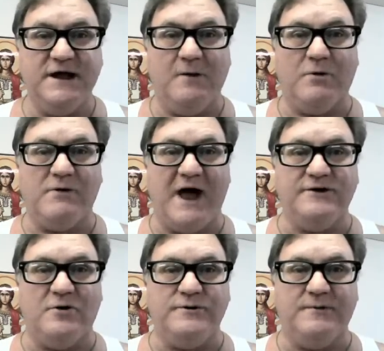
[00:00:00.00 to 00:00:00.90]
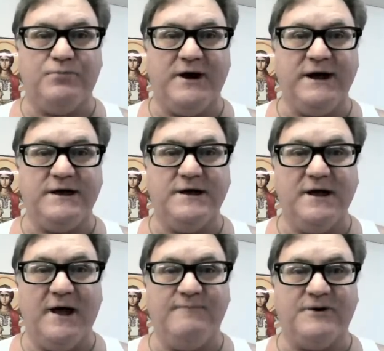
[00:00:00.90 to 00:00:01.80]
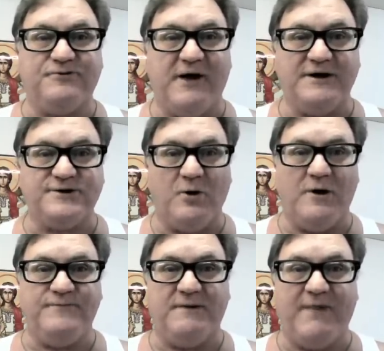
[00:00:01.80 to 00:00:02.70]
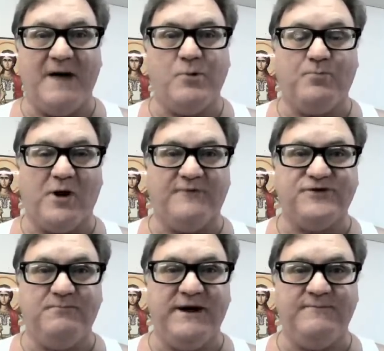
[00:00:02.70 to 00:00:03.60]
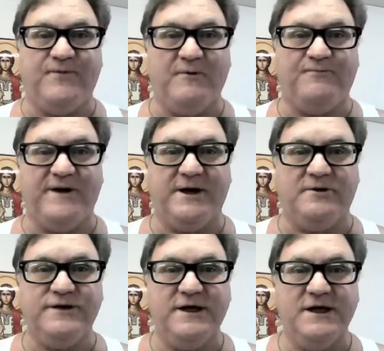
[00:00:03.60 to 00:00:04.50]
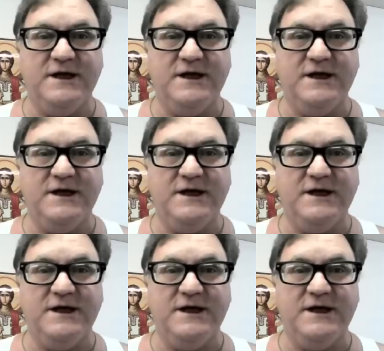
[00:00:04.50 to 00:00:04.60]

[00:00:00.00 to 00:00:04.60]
and we're right on the brink of the threshold of the Bible prophecy being fulfilled,